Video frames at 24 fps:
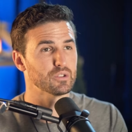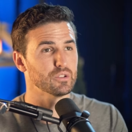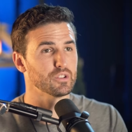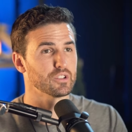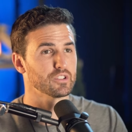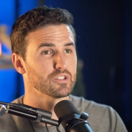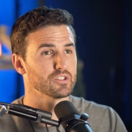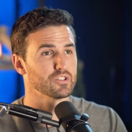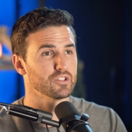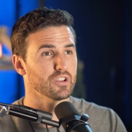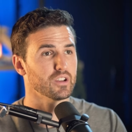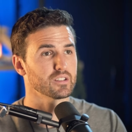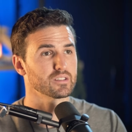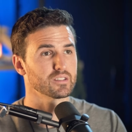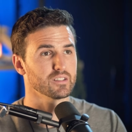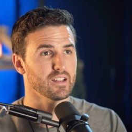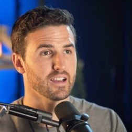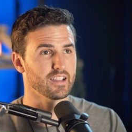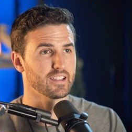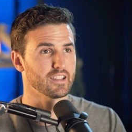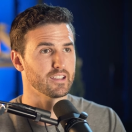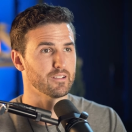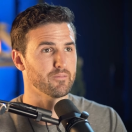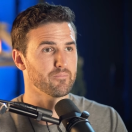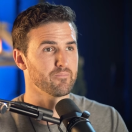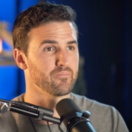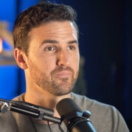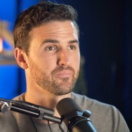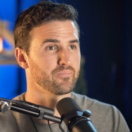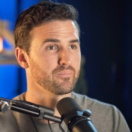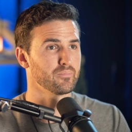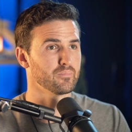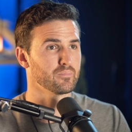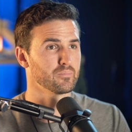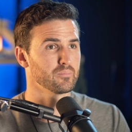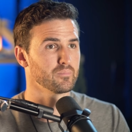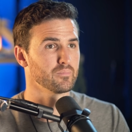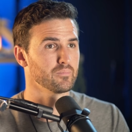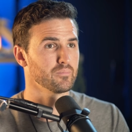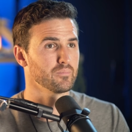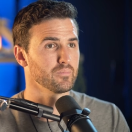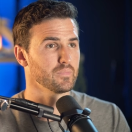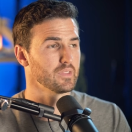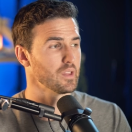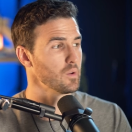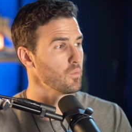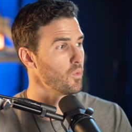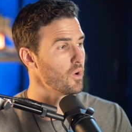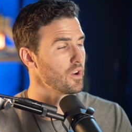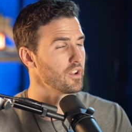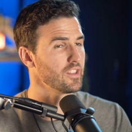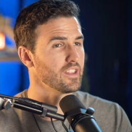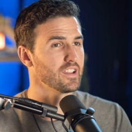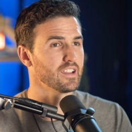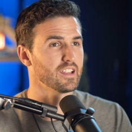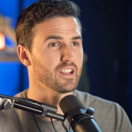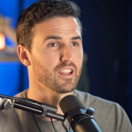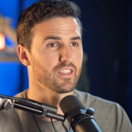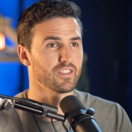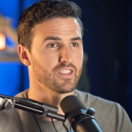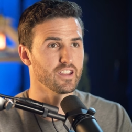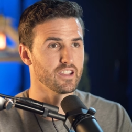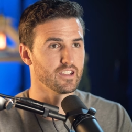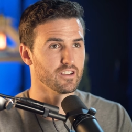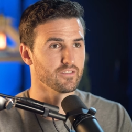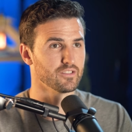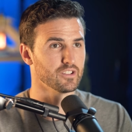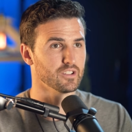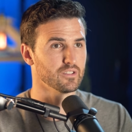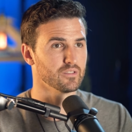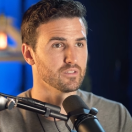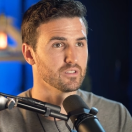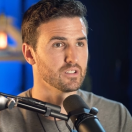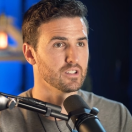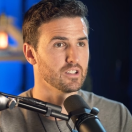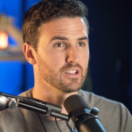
to look just like him. Then what are they going to think of you?